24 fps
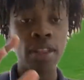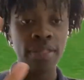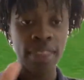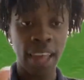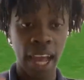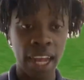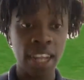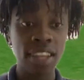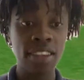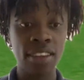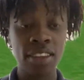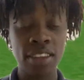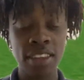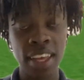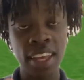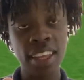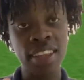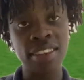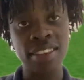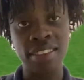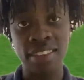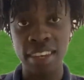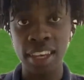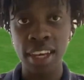that's
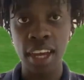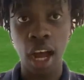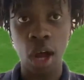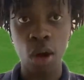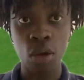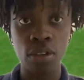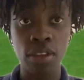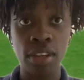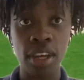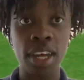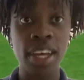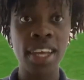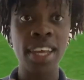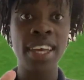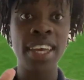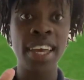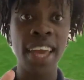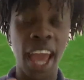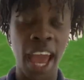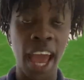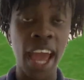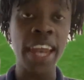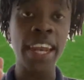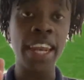Z counter
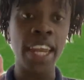can